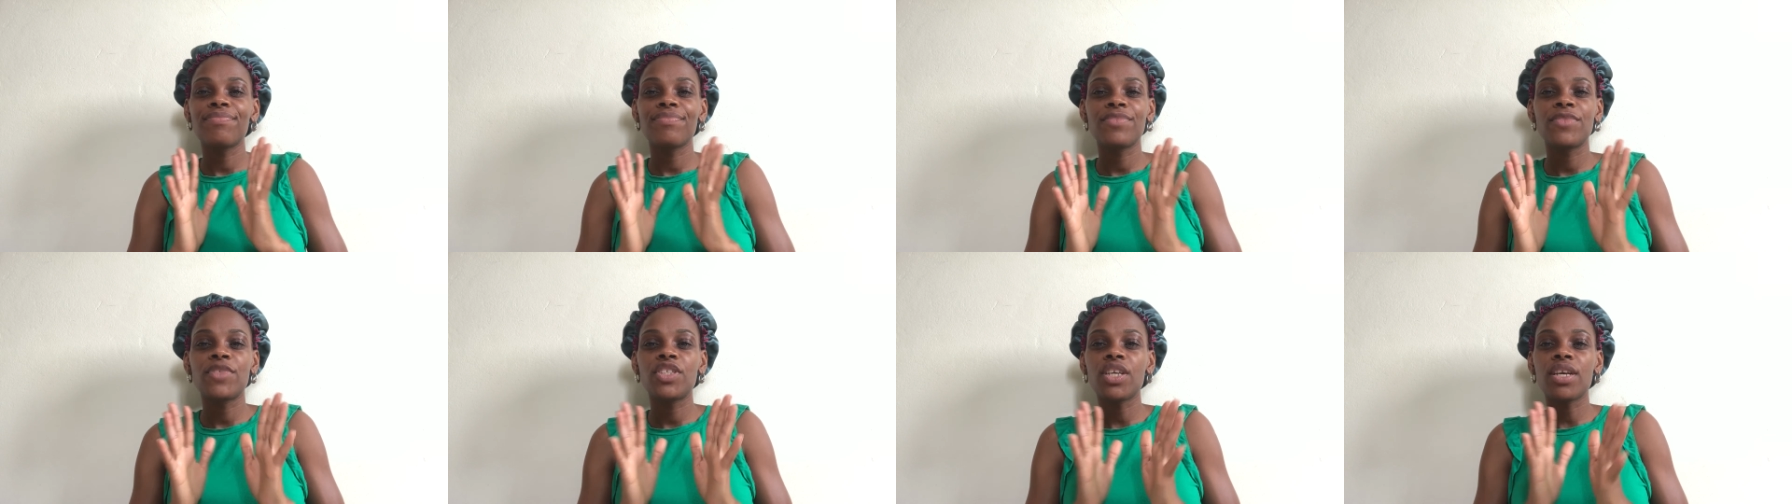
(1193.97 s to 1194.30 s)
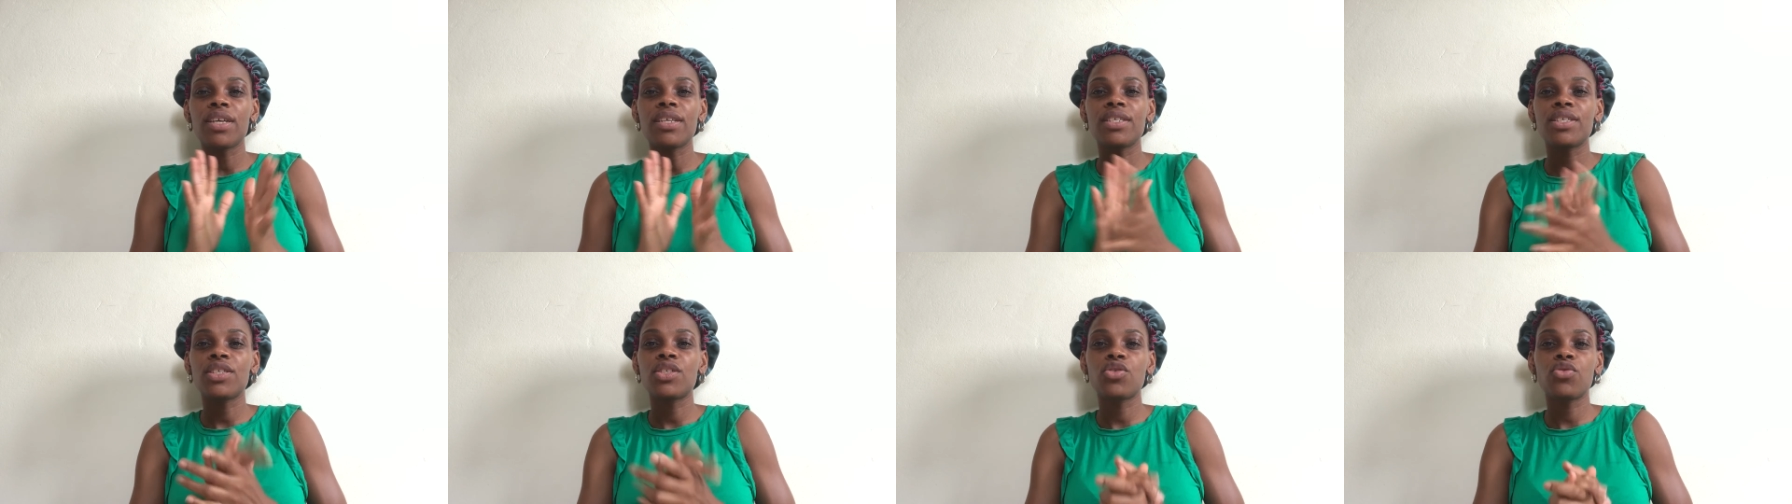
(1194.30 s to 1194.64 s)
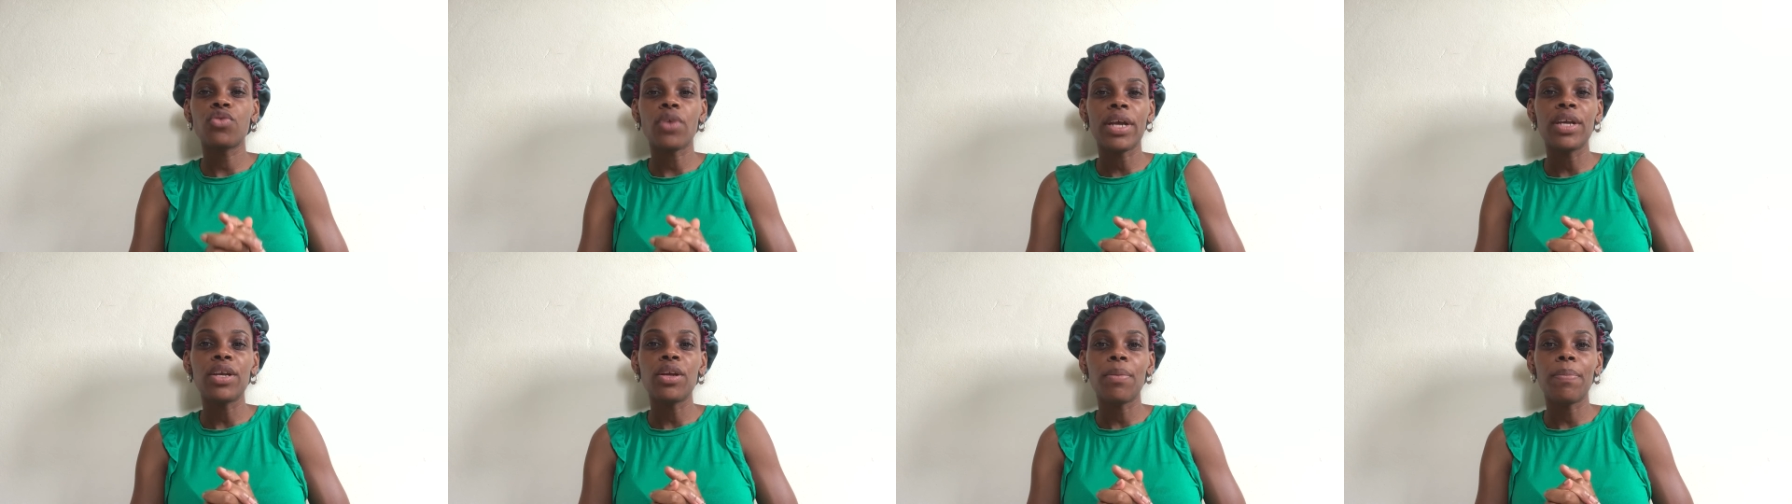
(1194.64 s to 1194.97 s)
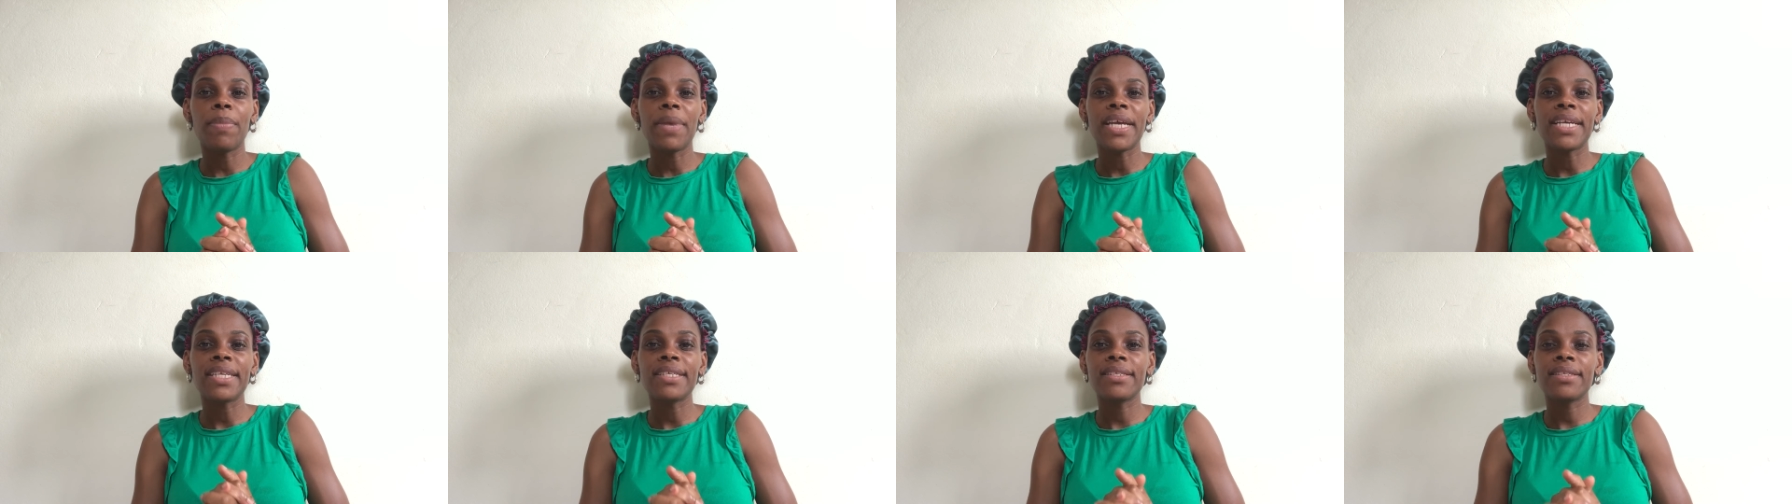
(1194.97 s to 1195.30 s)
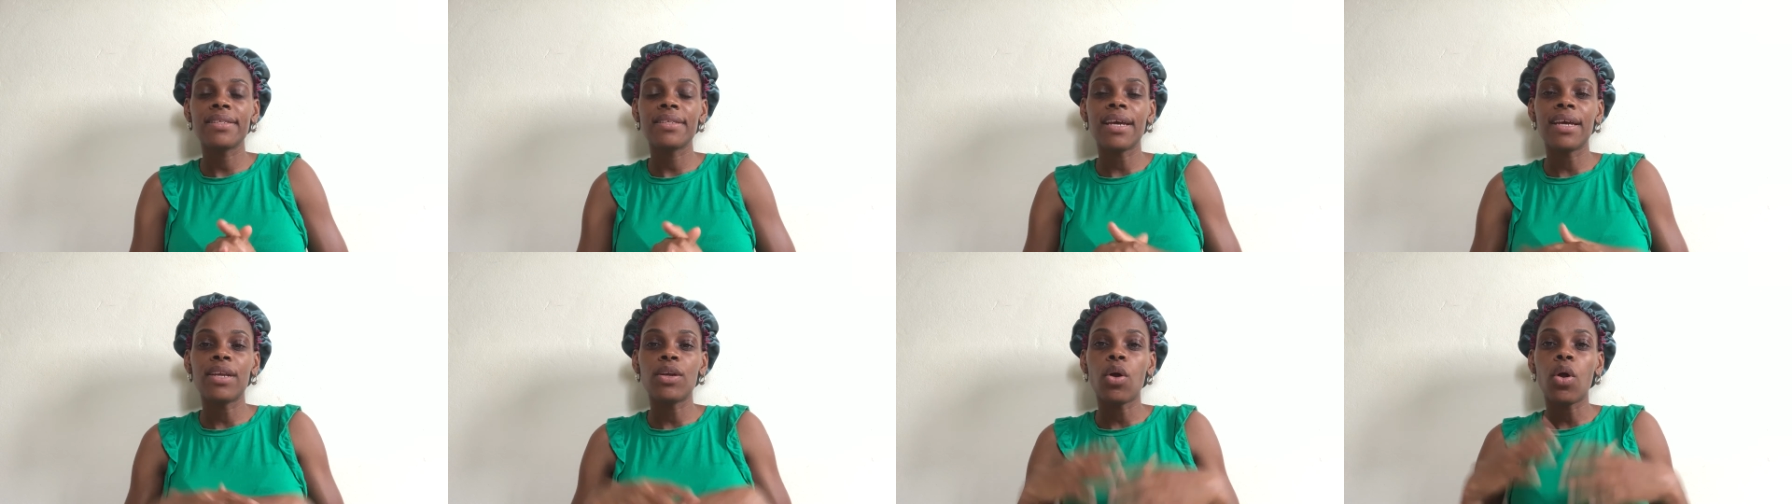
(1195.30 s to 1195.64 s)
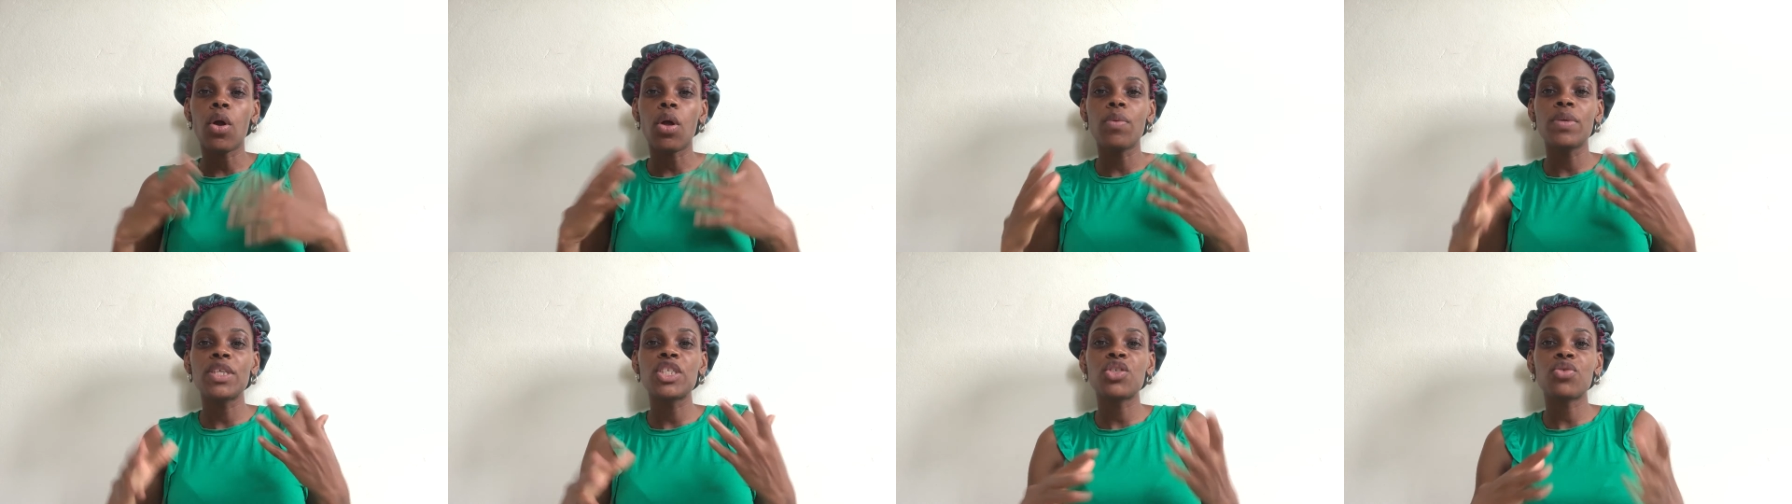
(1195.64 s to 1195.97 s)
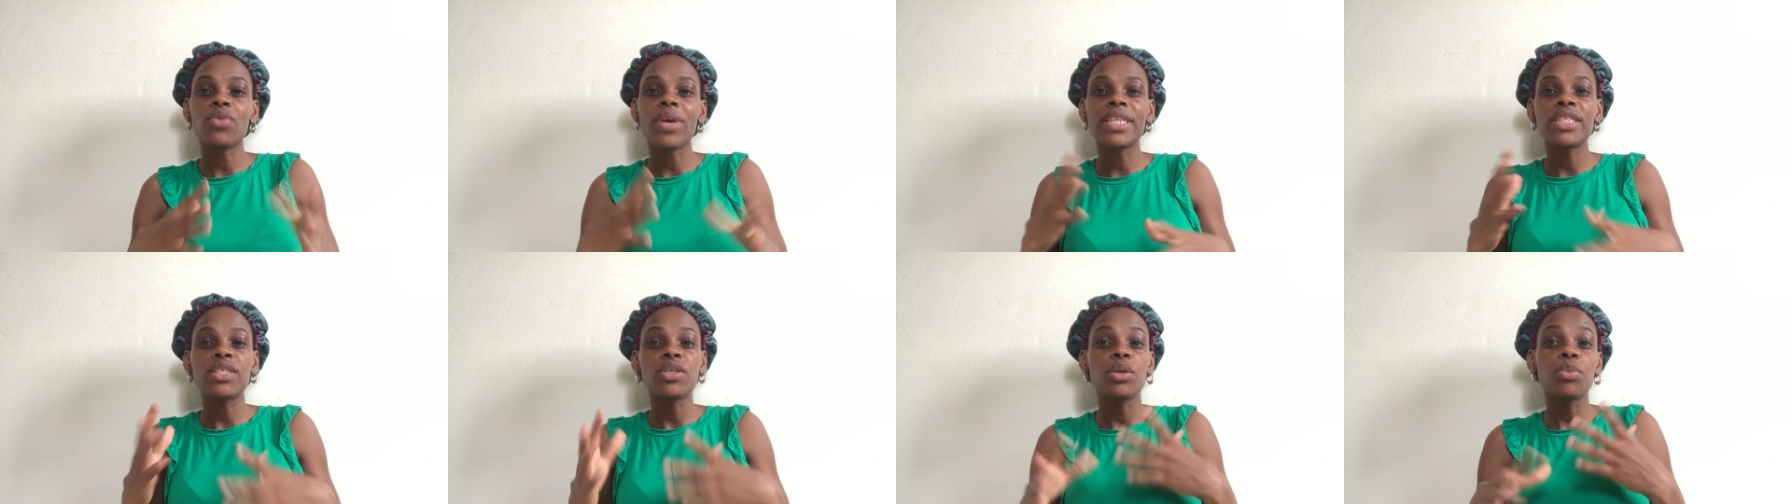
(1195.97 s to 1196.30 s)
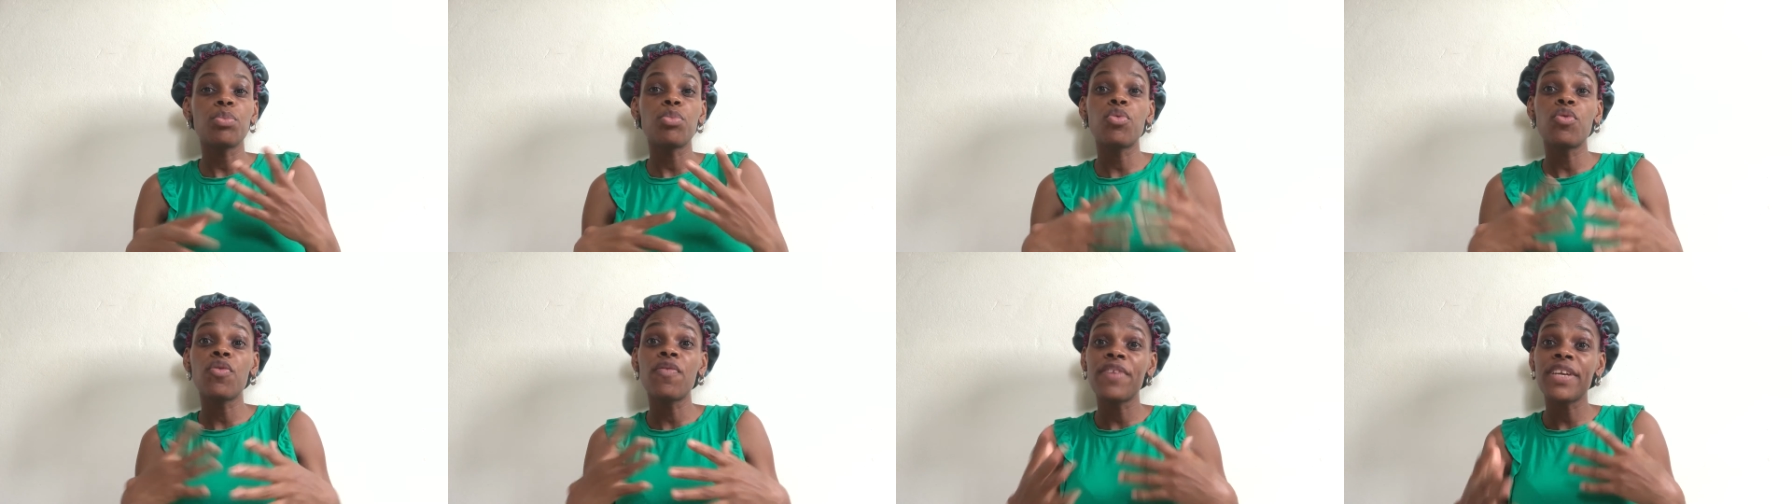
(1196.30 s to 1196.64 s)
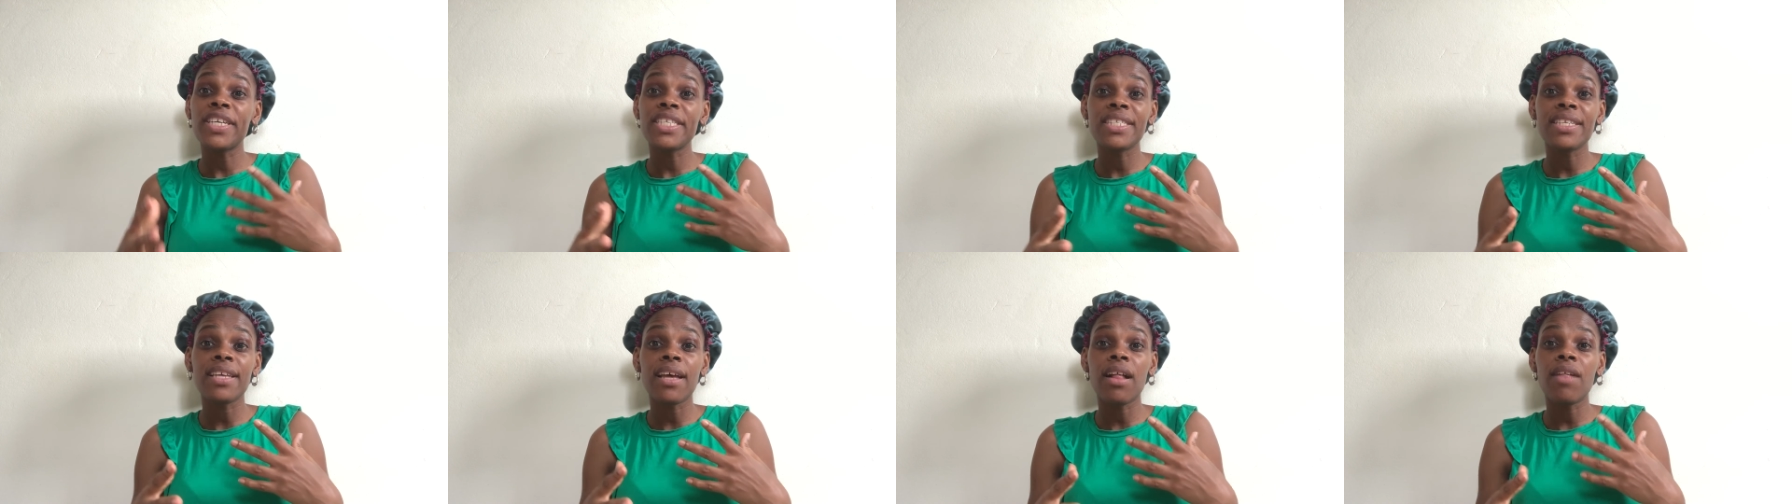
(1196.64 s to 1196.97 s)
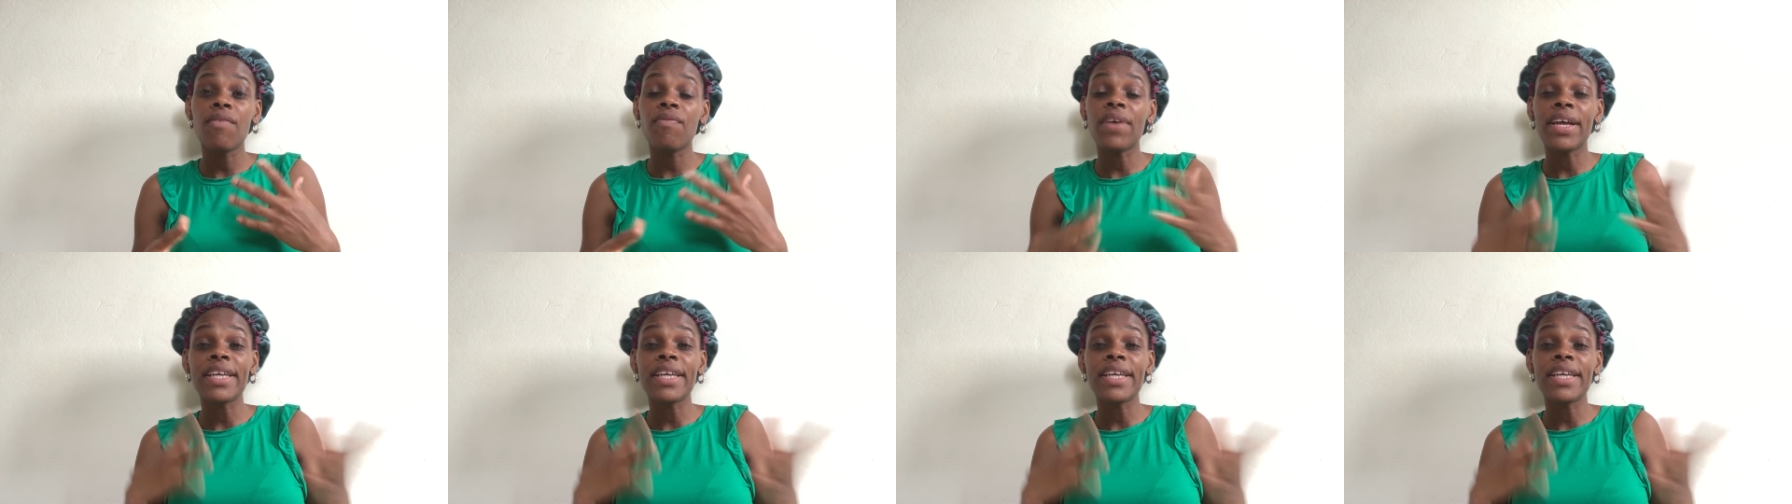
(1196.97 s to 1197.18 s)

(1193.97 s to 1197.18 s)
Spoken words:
just try your best, and always try to improve yourself